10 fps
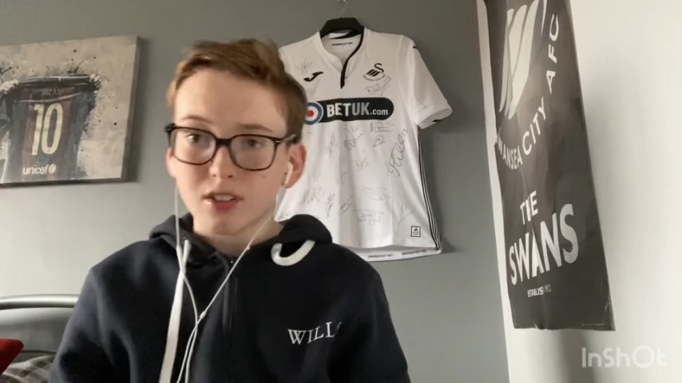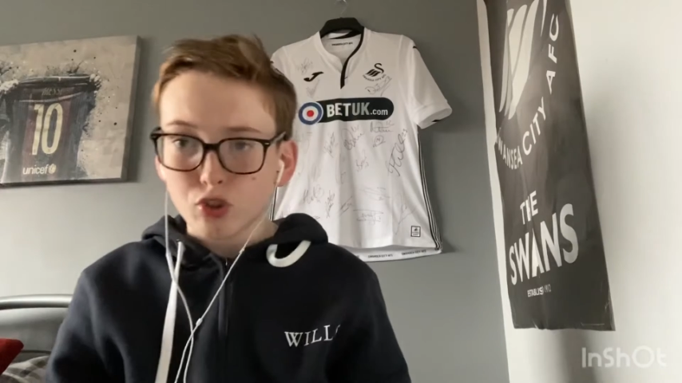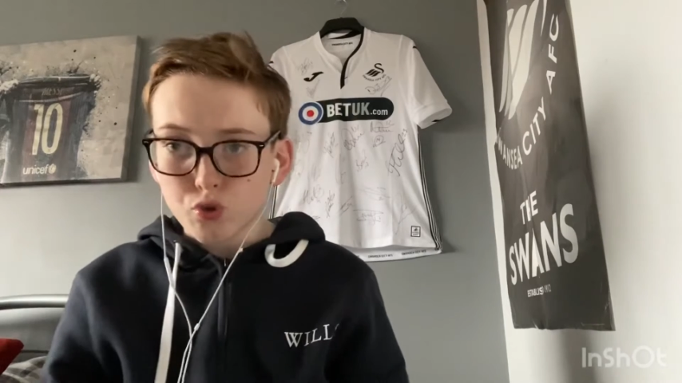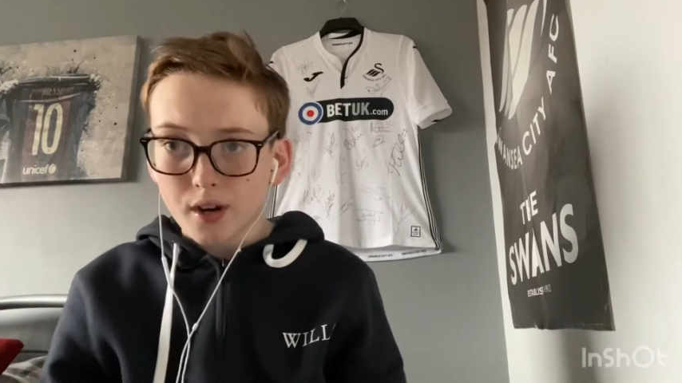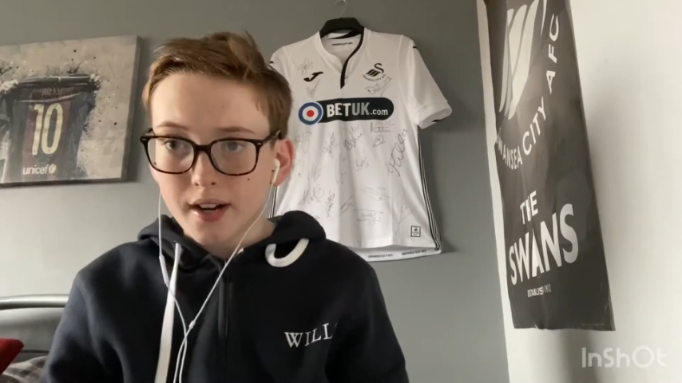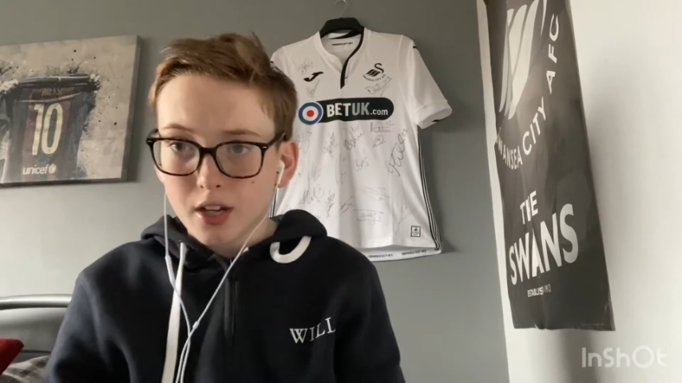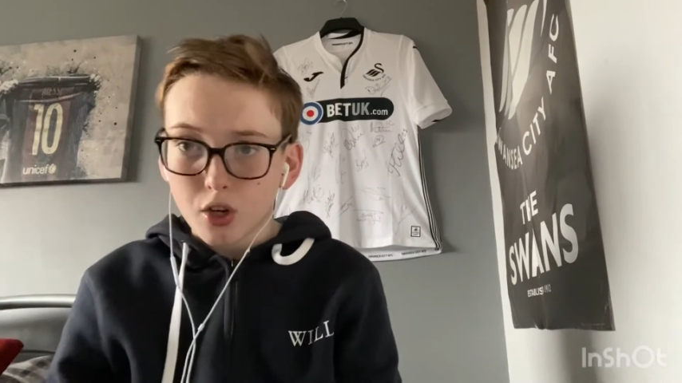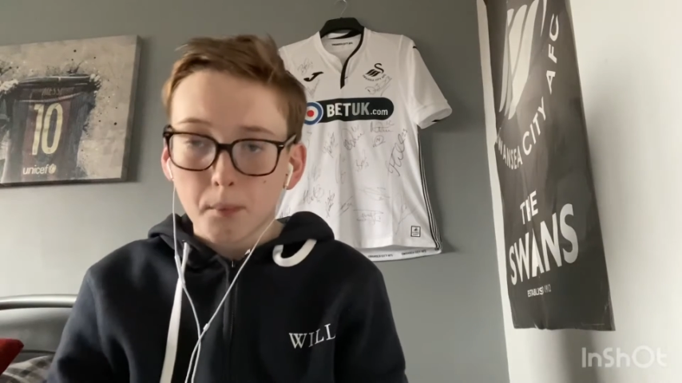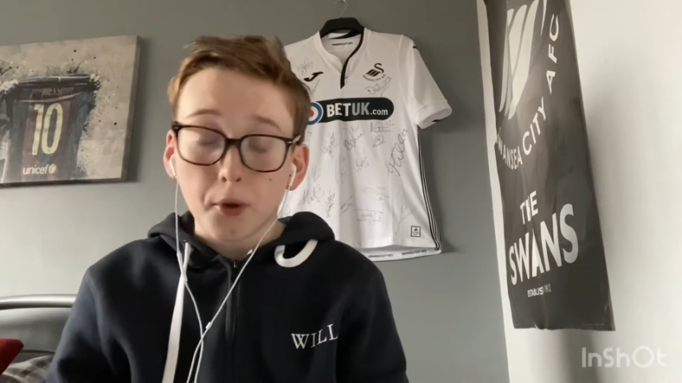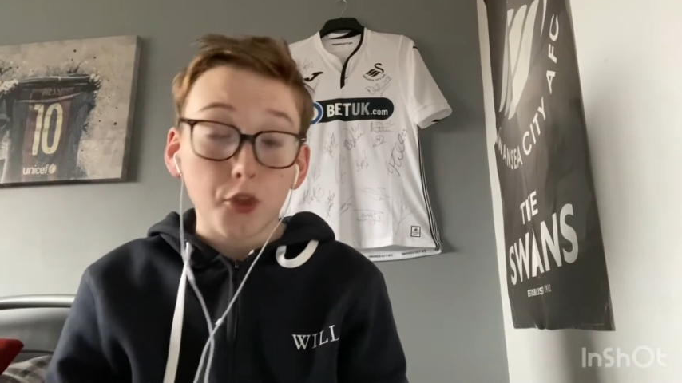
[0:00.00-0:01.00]
and trying to, you
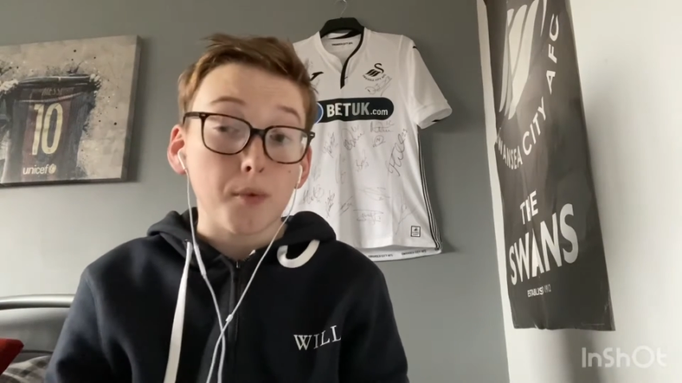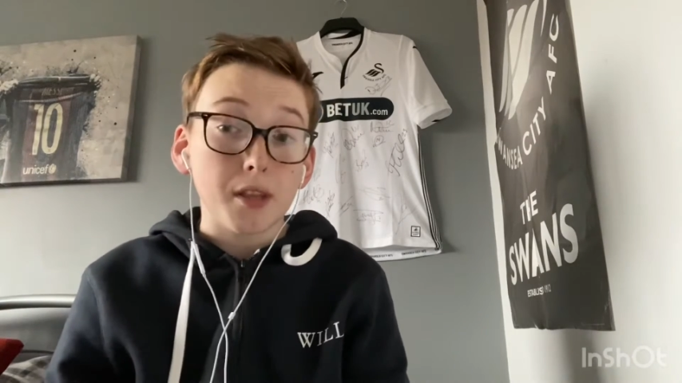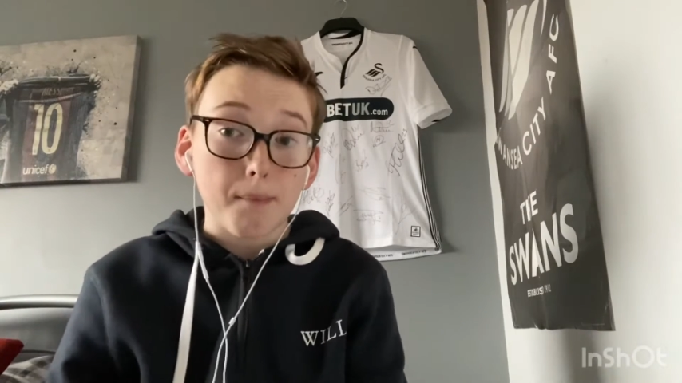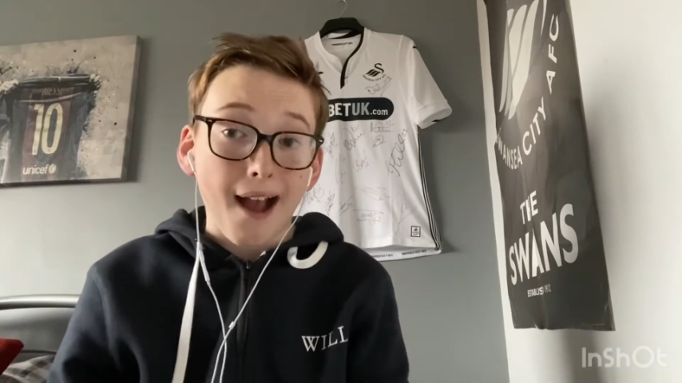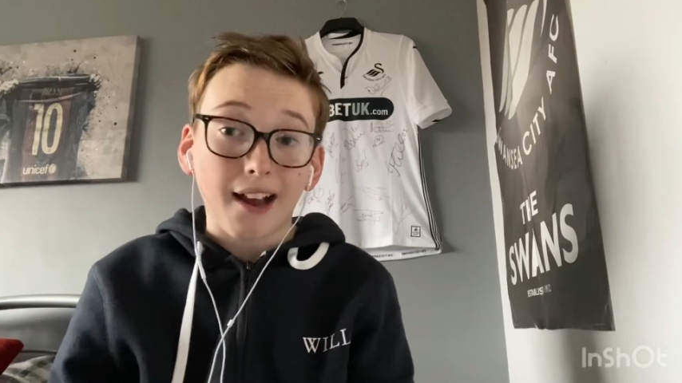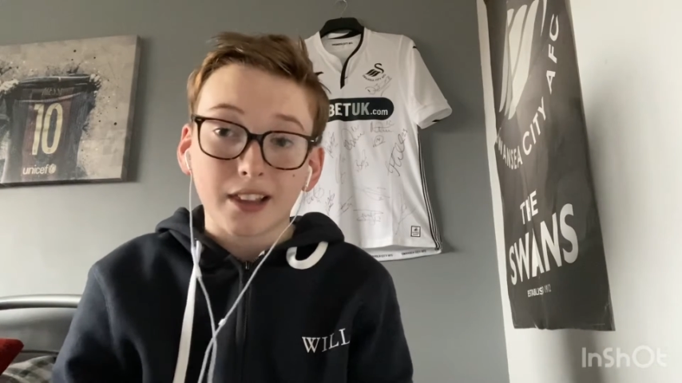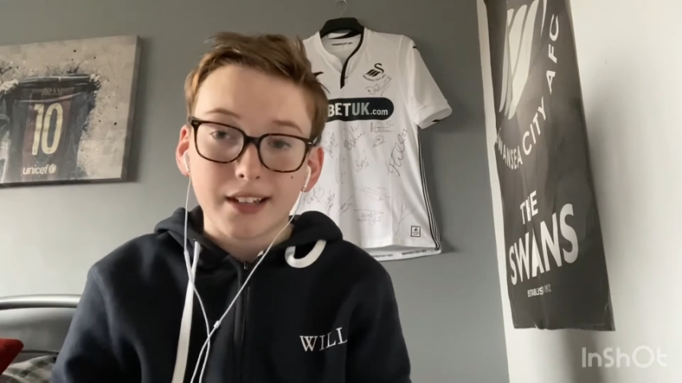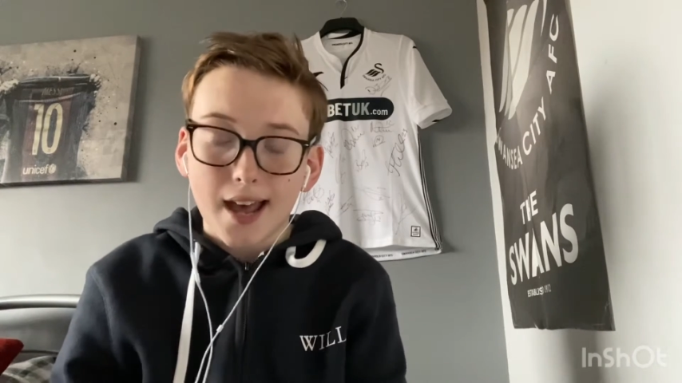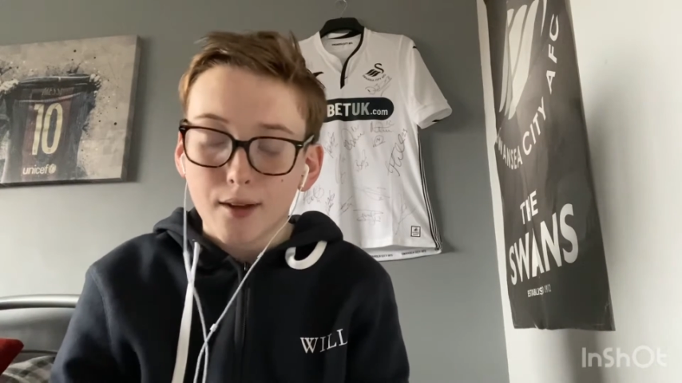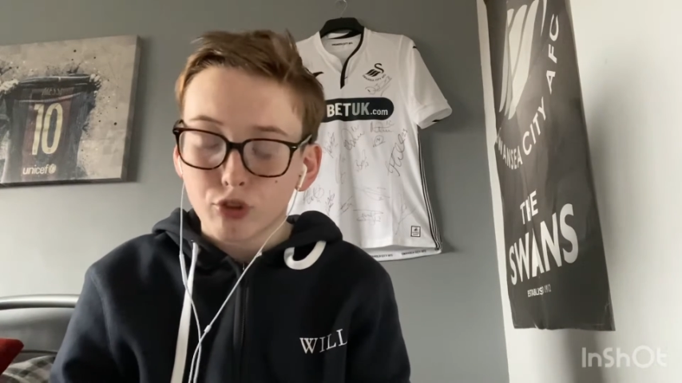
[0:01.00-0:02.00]
know, put them in the back of the net.